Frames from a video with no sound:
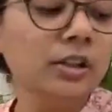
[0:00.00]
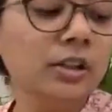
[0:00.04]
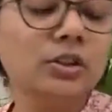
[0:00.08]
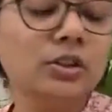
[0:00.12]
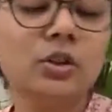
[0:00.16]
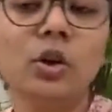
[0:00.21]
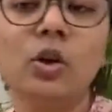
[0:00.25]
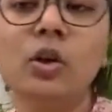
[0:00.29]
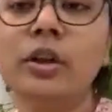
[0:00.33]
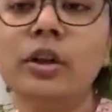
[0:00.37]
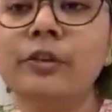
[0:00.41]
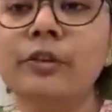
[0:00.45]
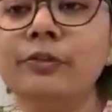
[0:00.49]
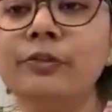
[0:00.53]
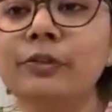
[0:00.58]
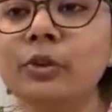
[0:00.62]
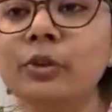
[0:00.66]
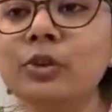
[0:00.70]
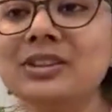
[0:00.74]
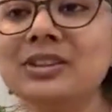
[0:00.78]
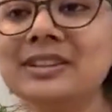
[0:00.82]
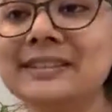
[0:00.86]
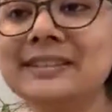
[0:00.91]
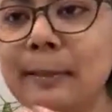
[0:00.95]
So if
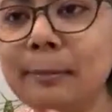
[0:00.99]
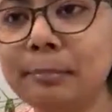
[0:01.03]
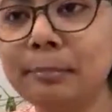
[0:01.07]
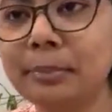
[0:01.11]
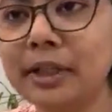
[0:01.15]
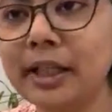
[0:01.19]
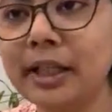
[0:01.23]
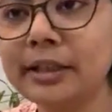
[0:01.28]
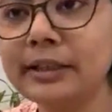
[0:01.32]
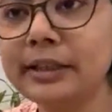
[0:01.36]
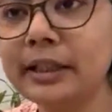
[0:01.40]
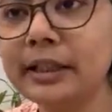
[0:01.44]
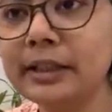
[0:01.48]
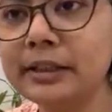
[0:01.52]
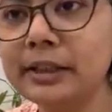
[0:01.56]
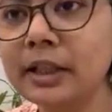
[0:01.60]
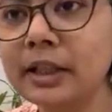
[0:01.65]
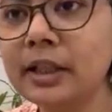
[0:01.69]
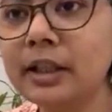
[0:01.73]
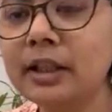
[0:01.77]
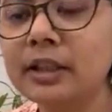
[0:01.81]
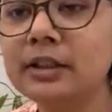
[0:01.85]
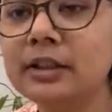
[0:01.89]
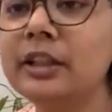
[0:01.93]
you separate it,
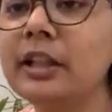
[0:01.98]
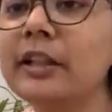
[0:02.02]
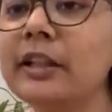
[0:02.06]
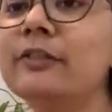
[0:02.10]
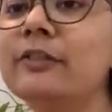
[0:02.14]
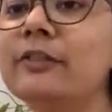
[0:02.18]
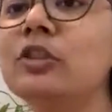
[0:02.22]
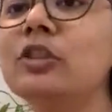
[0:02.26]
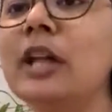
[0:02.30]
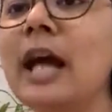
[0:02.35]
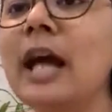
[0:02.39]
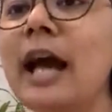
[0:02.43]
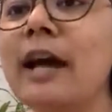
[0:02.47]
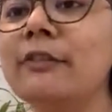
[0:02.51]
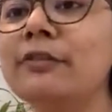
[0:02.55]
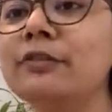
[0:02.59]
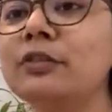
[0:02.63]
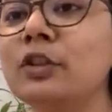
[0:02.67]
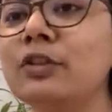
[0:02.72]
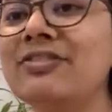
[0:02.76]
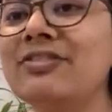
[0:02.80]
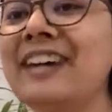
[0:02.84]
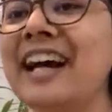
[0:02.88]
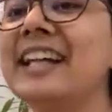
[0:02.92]
they would
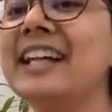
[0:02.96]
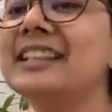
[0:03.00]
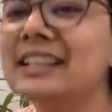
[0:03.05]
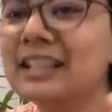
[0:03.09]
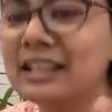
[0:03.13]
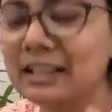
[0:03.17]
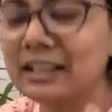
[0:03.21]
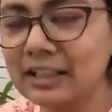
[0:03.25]
have to fight